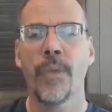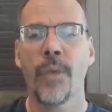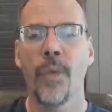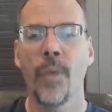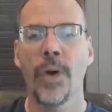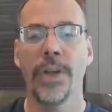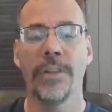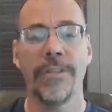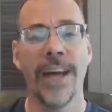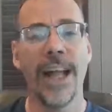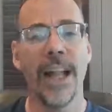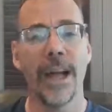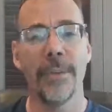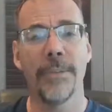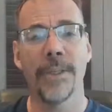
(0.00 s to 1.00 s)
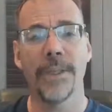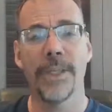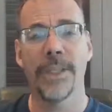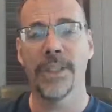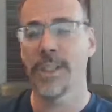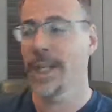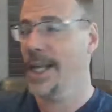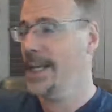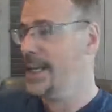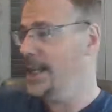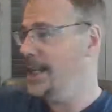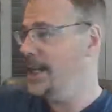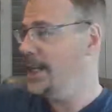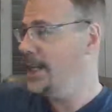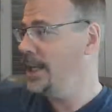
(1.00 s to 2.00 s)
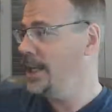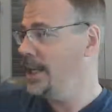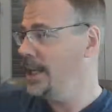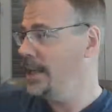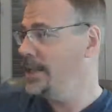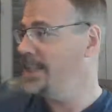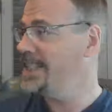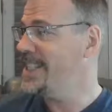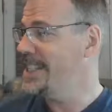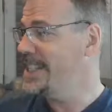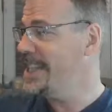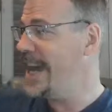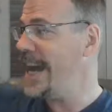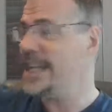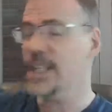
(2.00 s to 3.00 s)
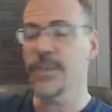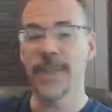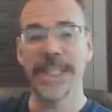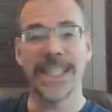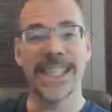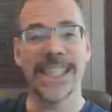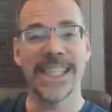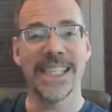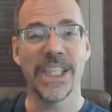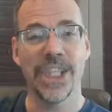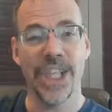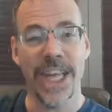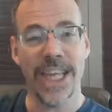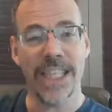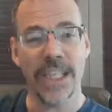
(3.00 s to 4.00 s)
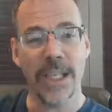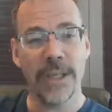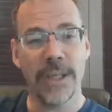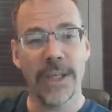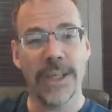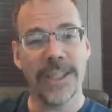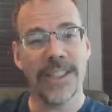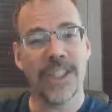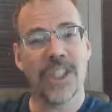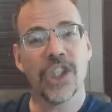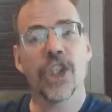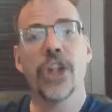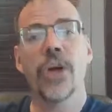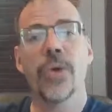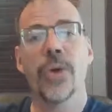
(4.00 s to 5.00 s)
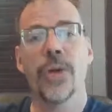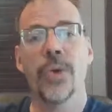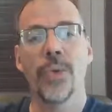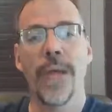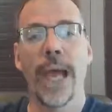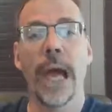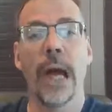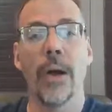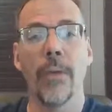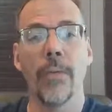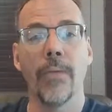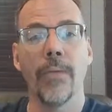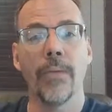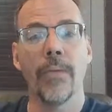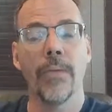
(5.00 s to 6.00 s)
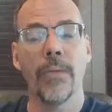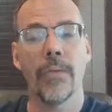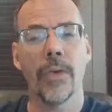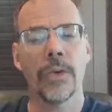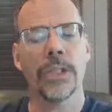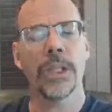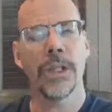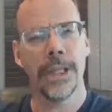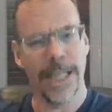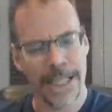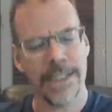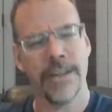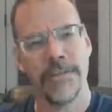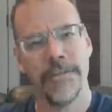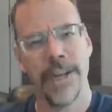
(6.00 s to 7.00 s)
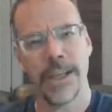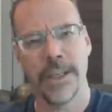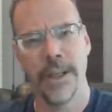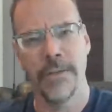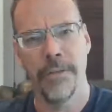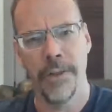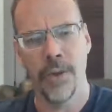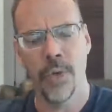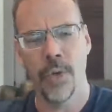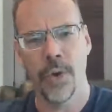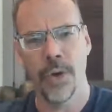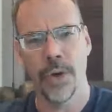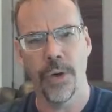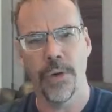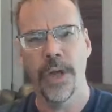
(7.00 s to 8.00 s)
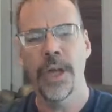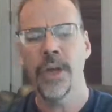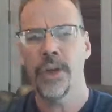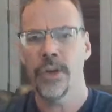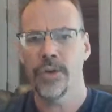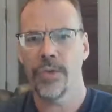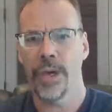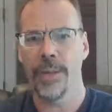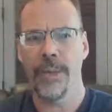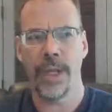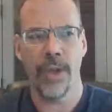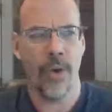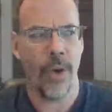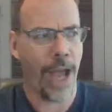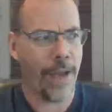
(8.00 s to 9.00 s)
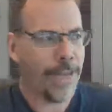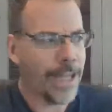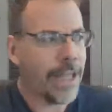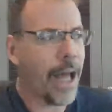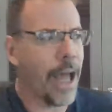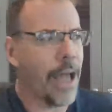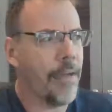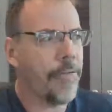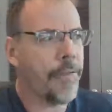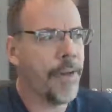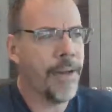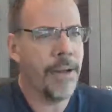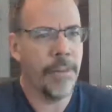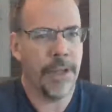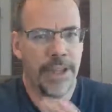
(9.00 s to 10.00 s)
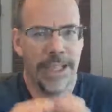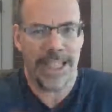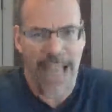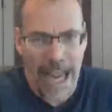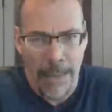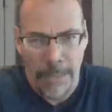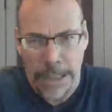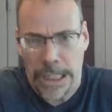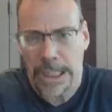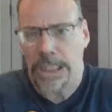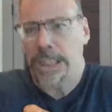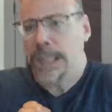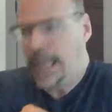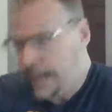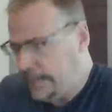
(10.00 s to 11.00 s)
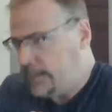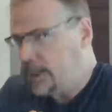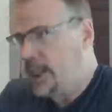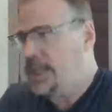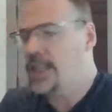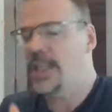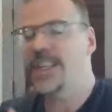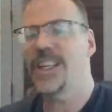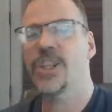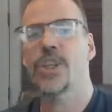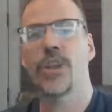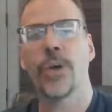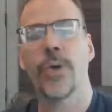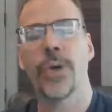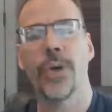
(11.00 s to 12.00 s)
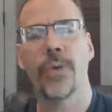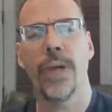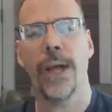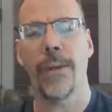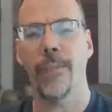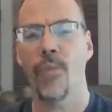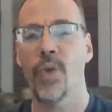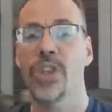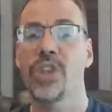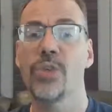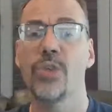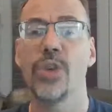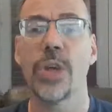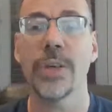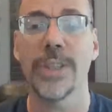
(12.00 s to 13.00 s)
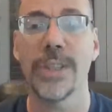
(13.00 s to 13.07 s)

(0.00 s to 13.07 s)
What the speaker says: what develops is you're like, this attachment to this Jason is slowing you down. So it's less effective in the world. You're dreaming, you have a life, but this I'm Jason is slowing you down. And once you start